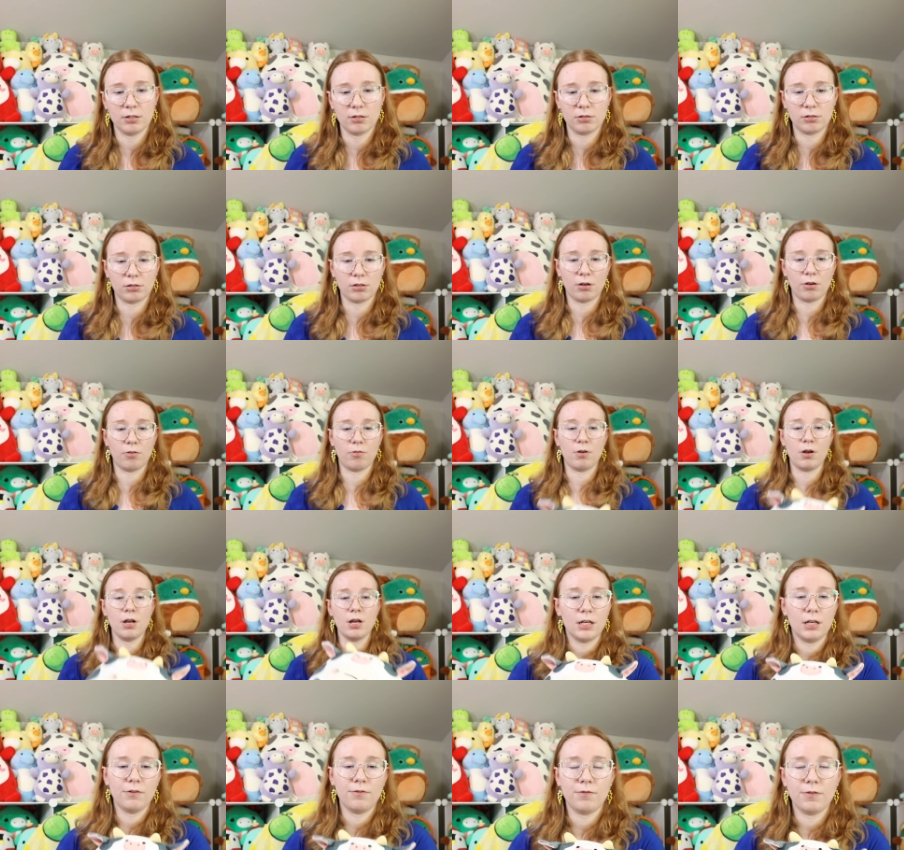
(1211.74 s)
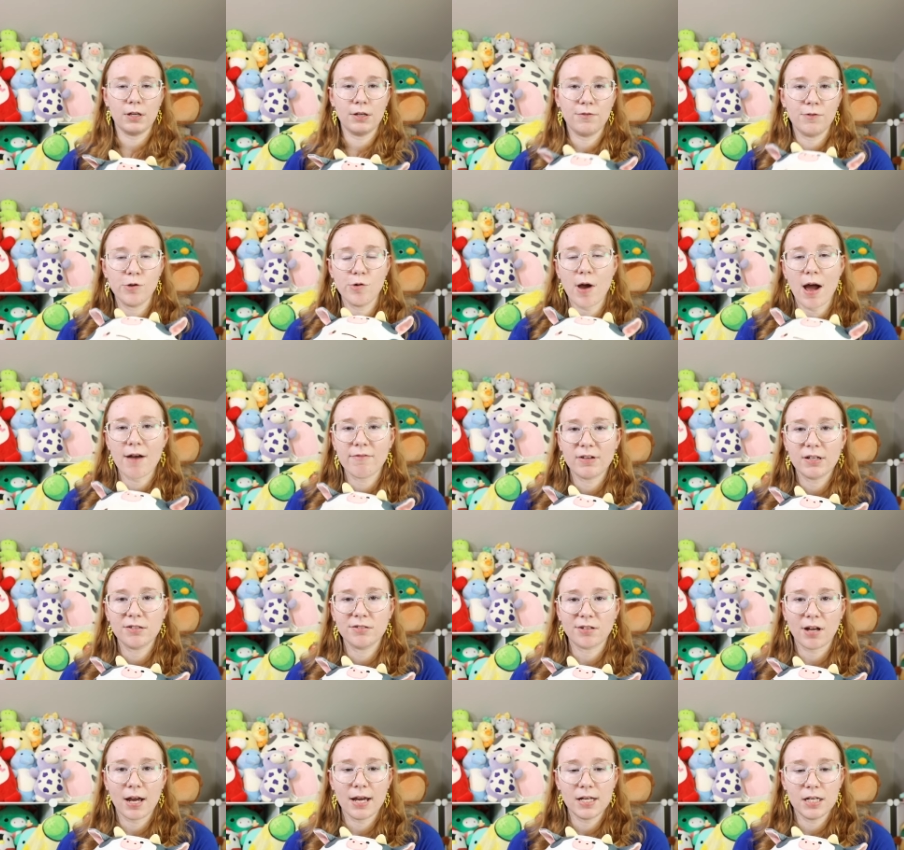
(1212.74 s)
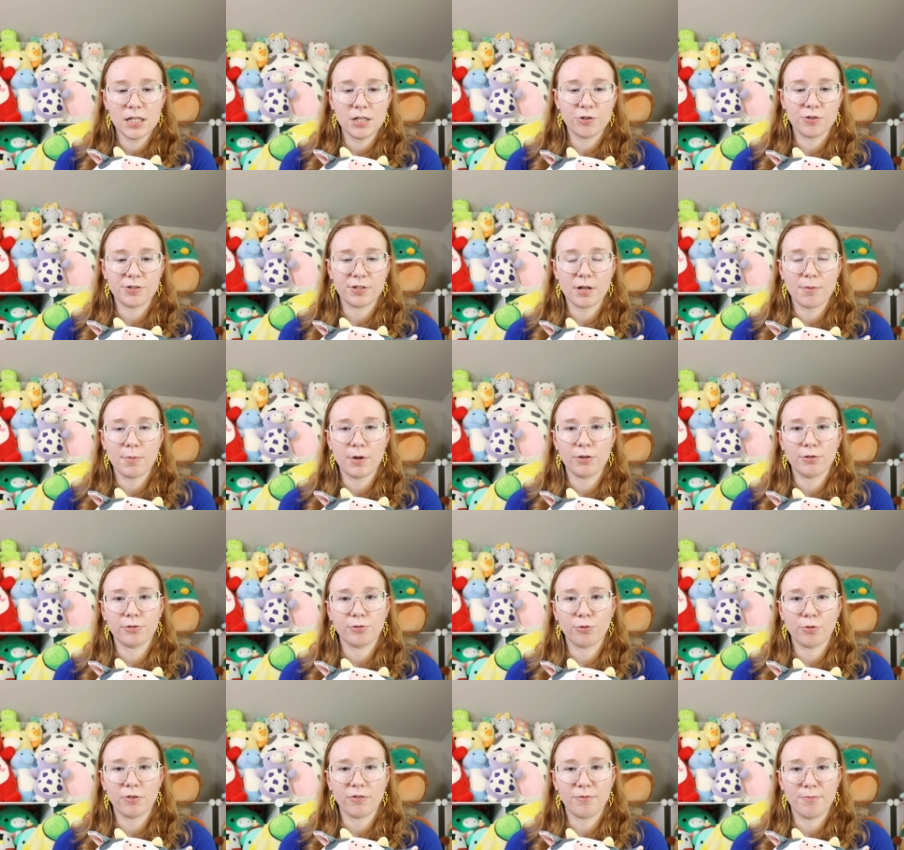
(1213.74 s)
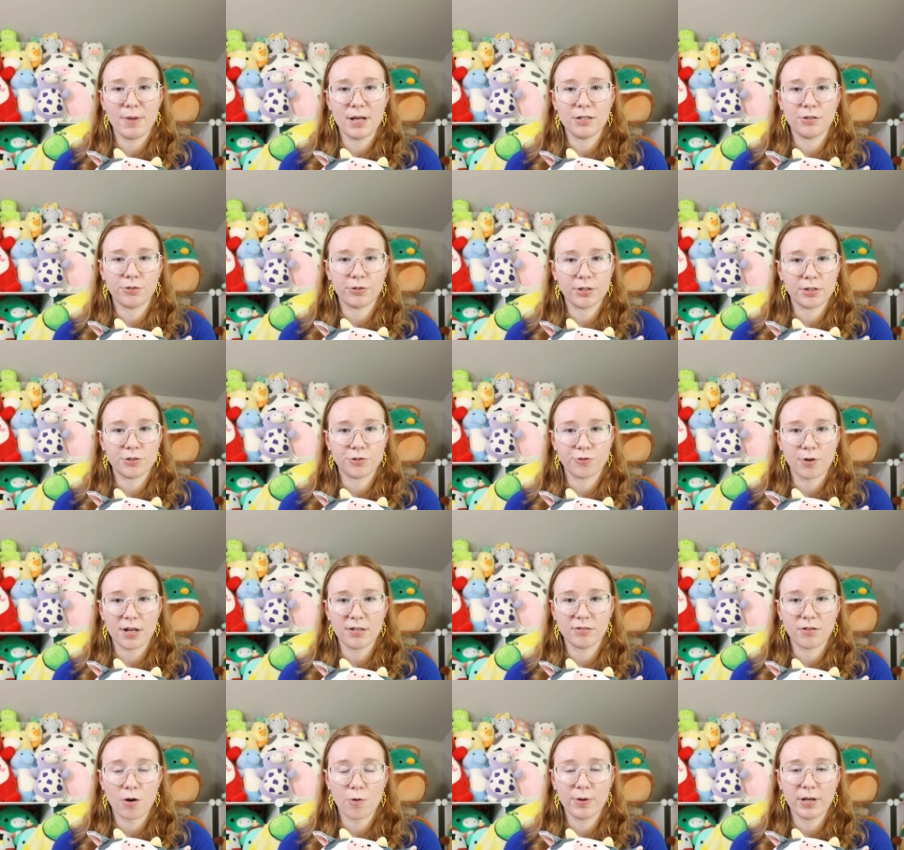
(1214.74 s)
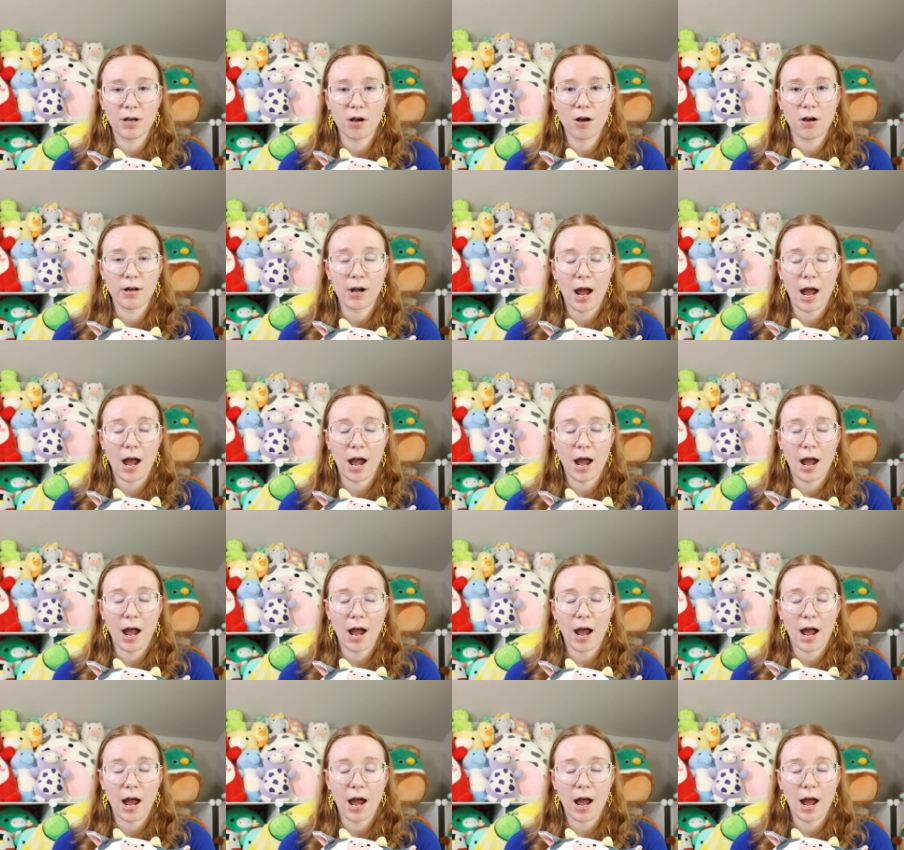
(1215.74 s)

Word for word: So if, if you have anxiety or some other sort of mental distress going on,